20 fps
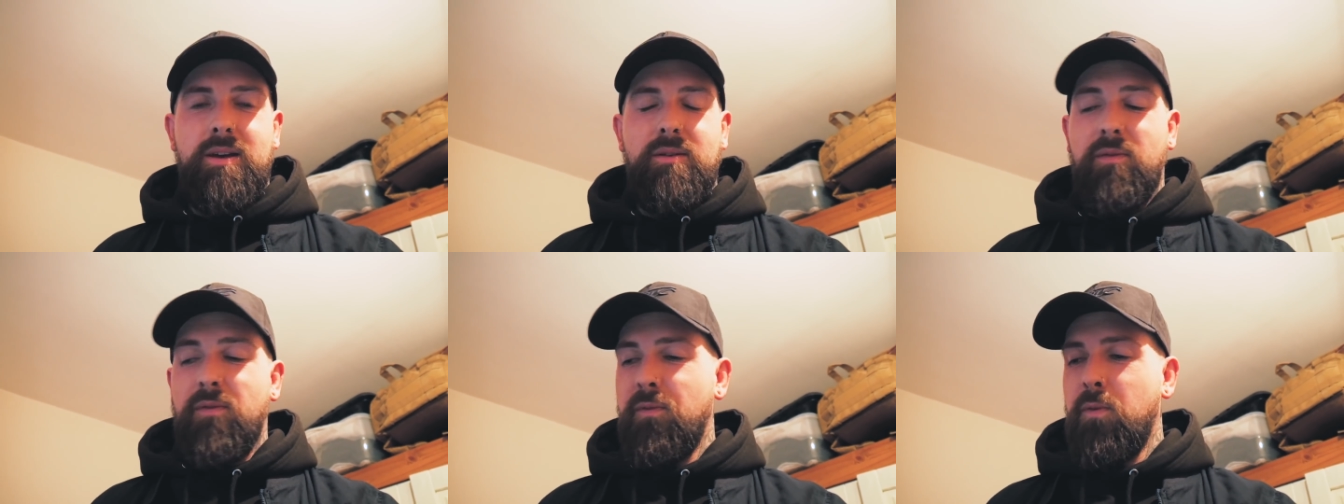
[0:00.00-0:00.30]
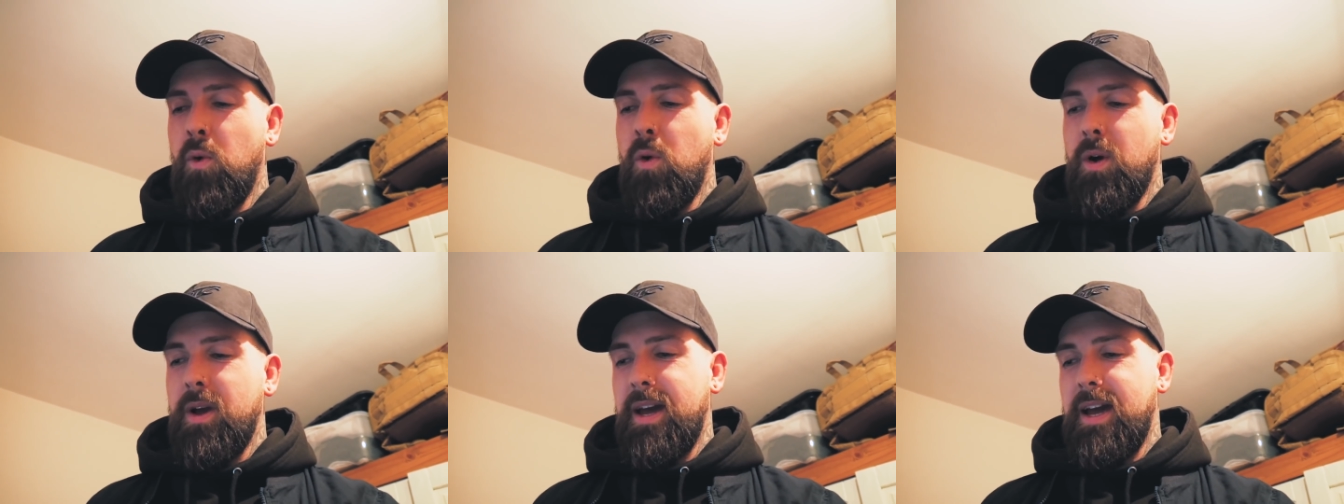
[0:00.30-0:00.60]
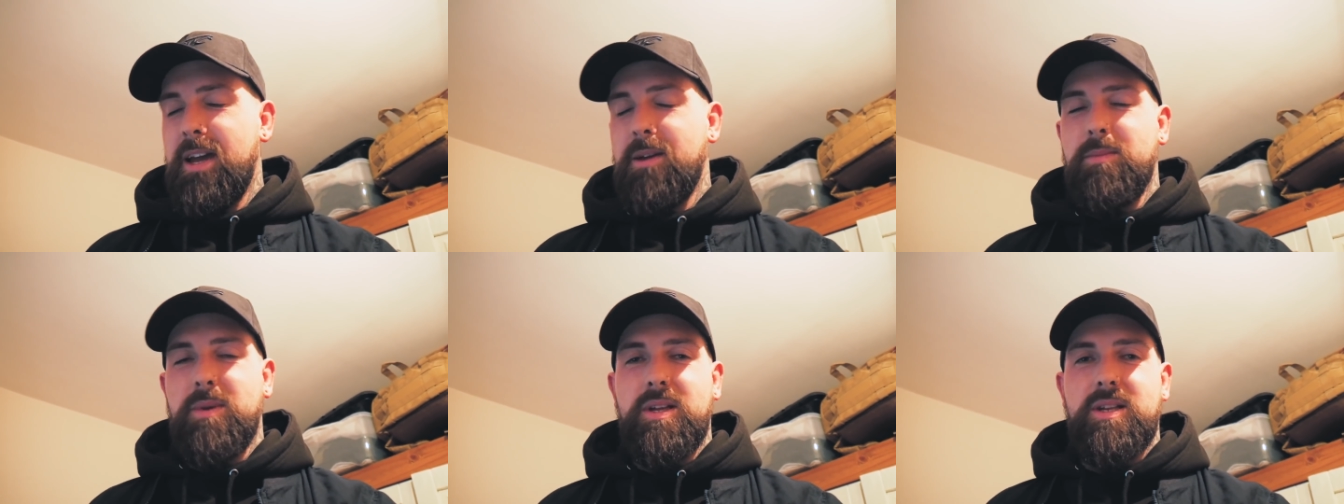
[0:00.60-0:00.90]

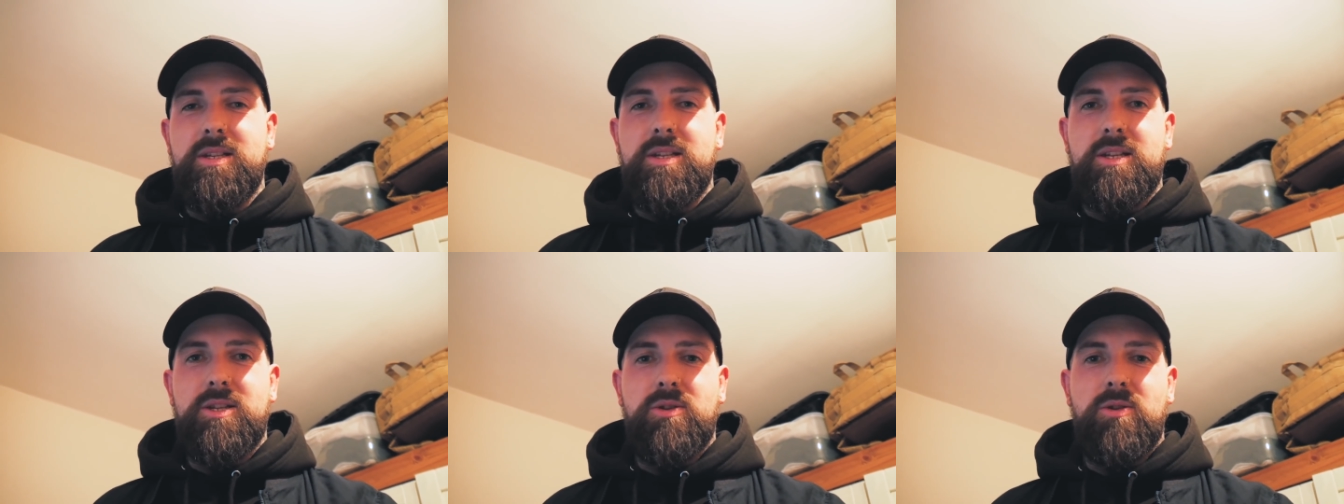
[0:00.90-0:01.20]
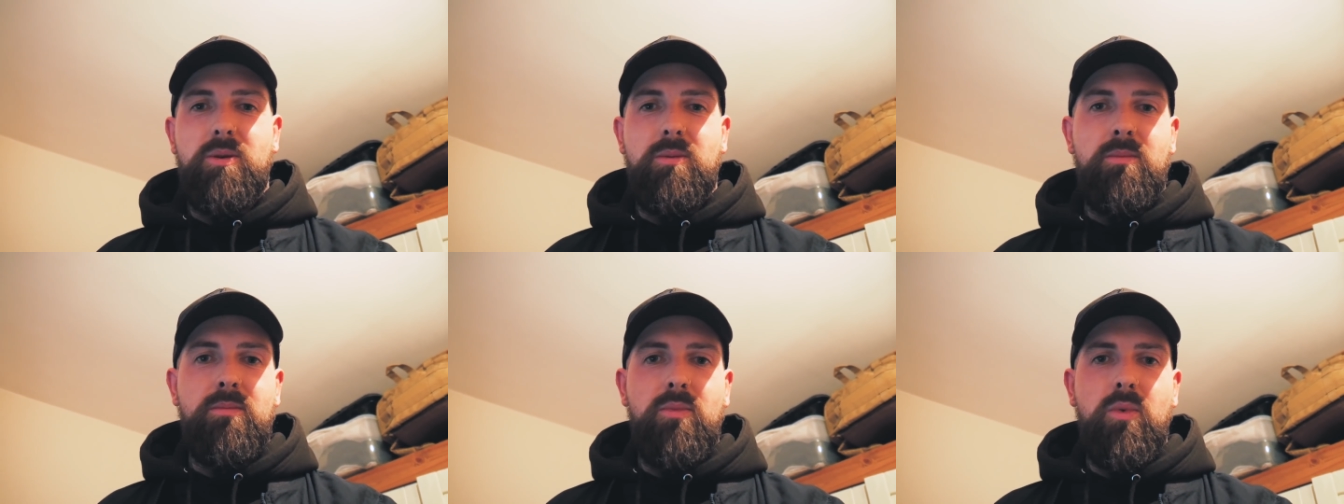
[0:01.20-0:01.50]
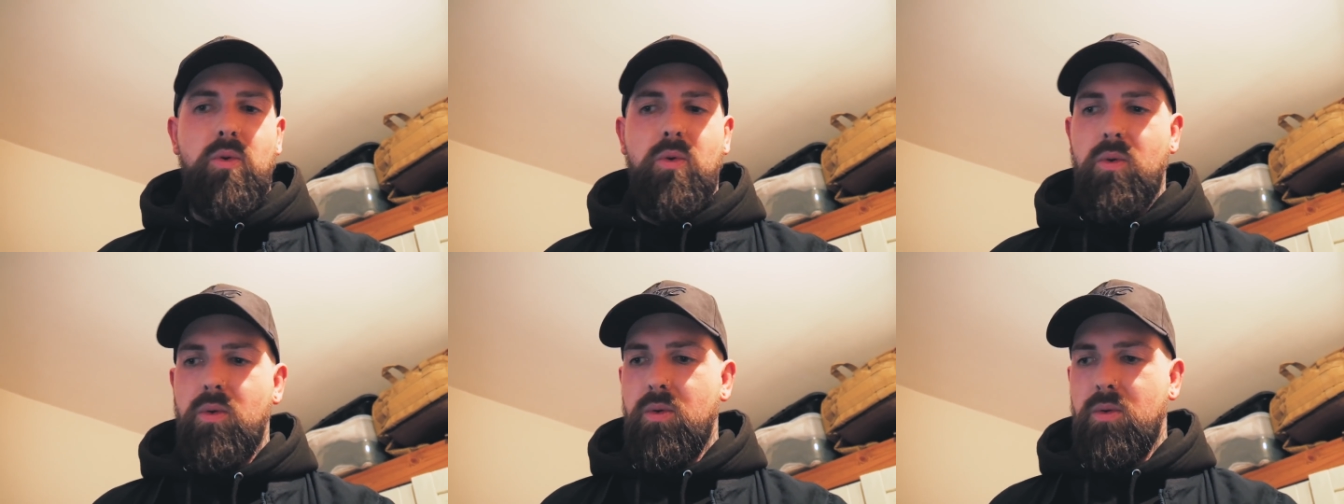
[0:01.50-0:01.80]
4K means it's got
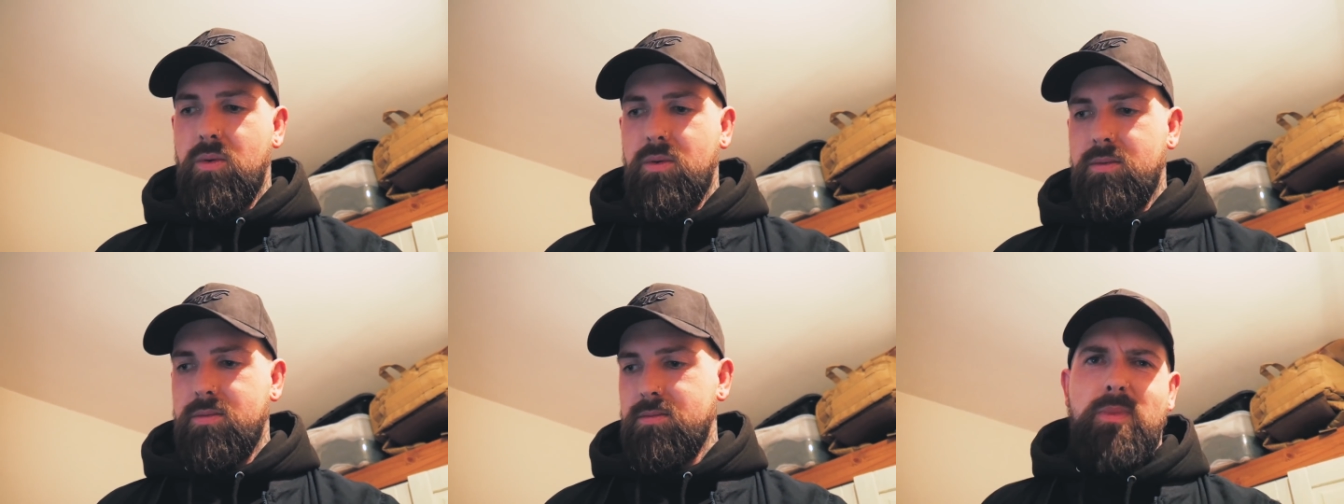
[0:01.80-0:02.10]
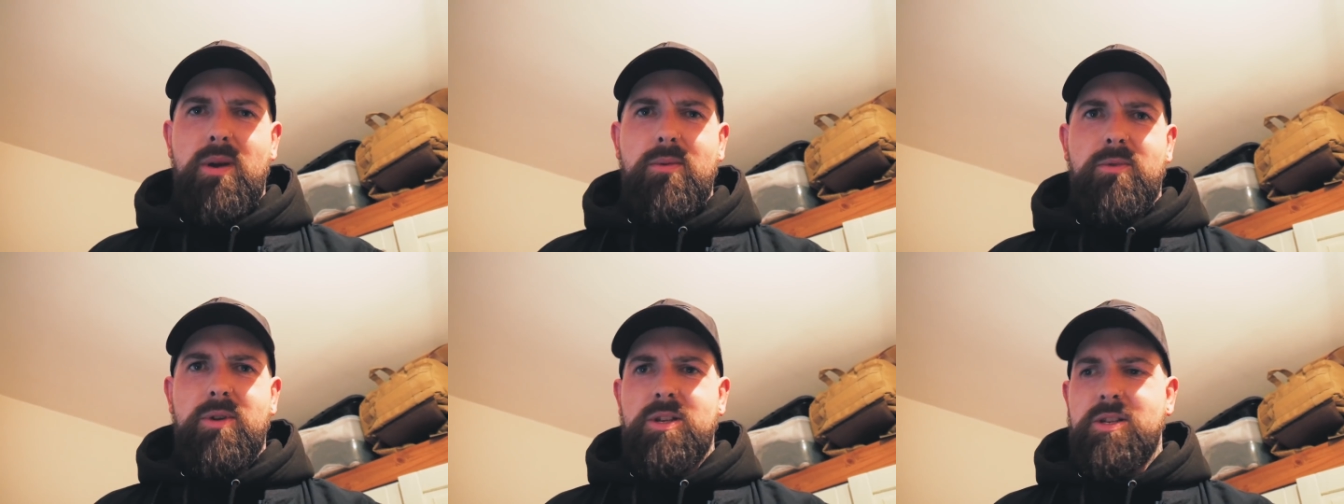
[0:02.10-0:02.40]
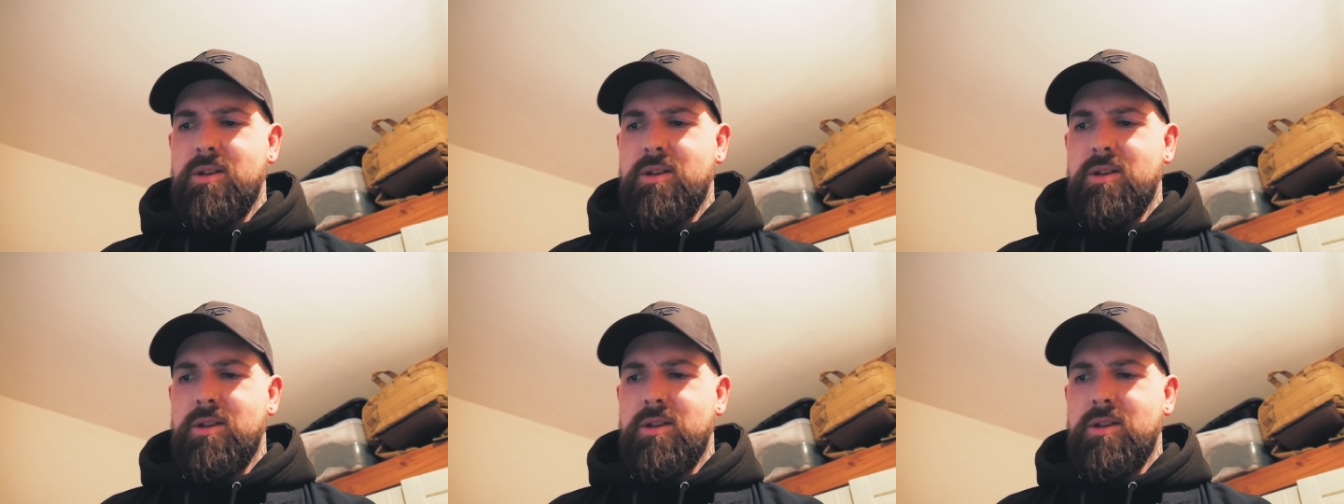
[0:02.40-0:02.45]
more memory,